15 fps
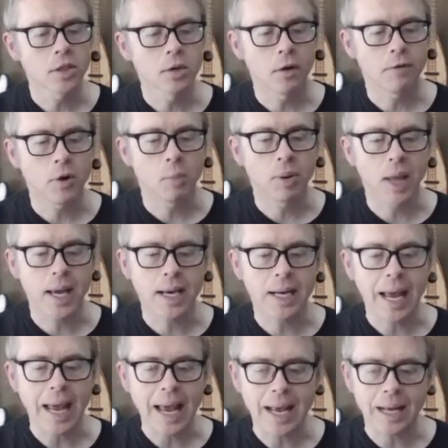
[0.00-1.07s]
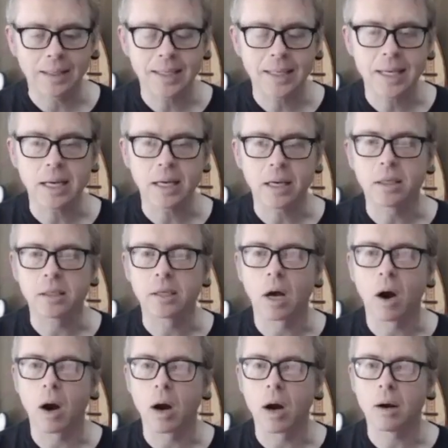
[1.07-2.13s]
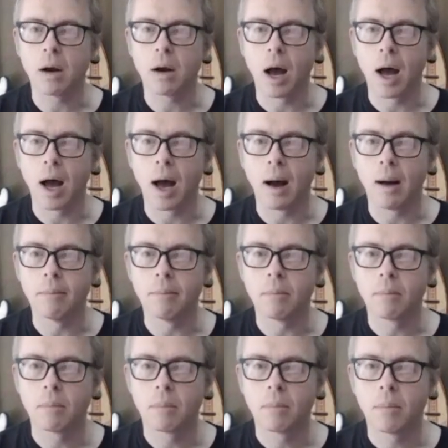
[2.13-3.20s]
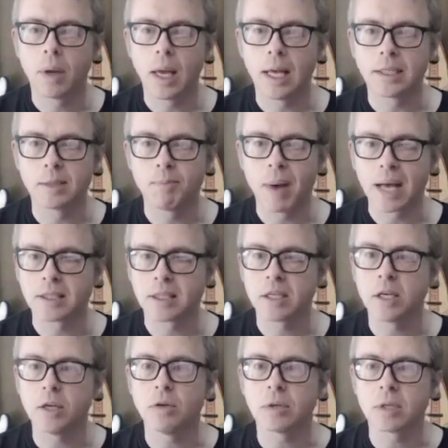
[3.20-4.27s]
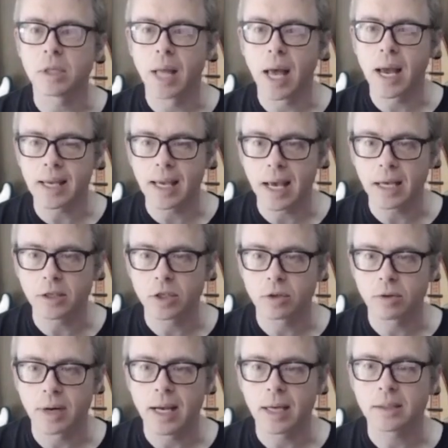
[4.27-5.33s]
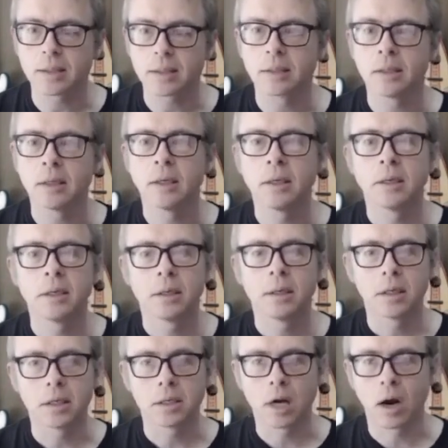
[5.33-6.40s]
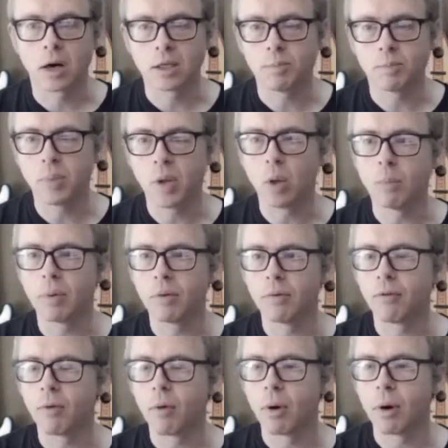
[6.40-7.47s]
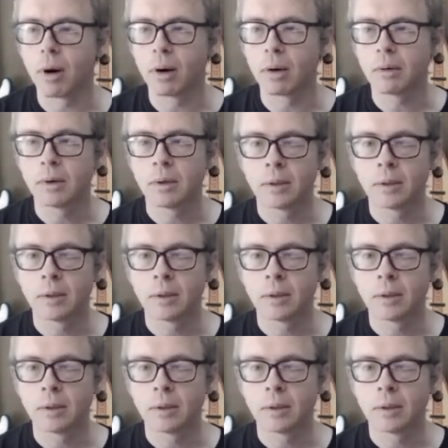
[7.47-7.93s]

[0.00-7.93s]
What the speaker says: if you're playing an antique guitar, it's best to use light gauge strings. Guitars built before,